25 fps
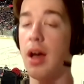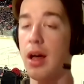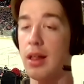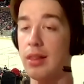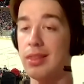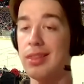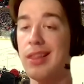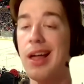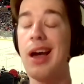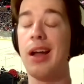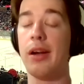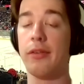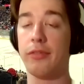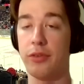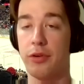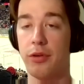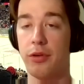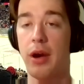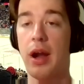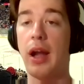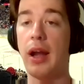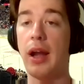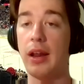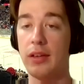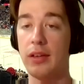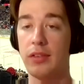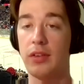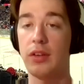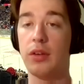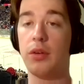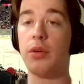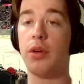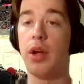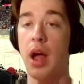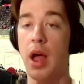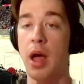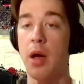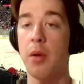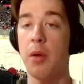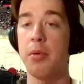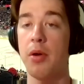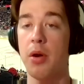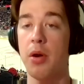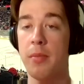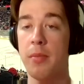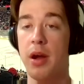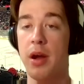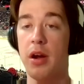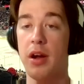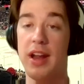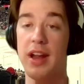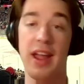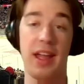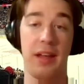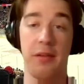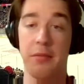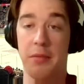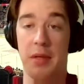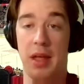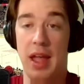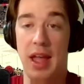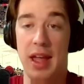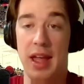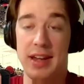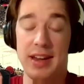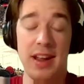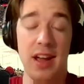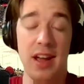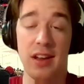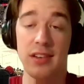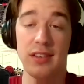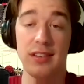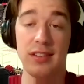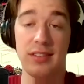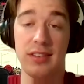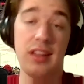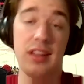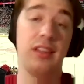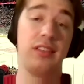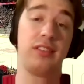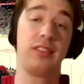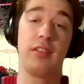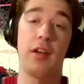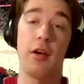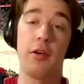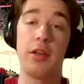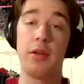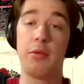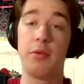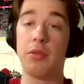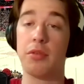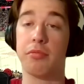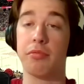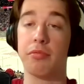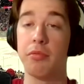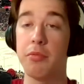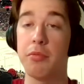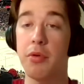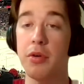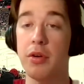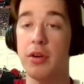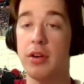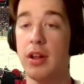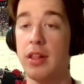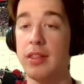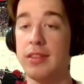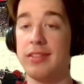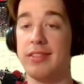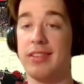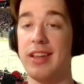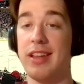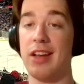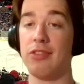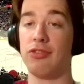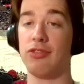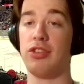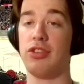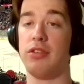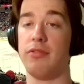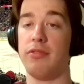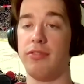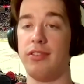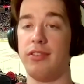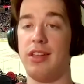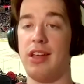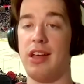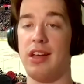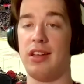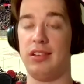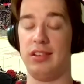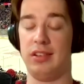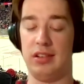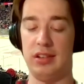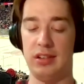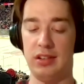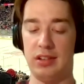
A lot of credit to Kyle Palmieri. And he got an assist, so he was rewarded on the stat sheet for that.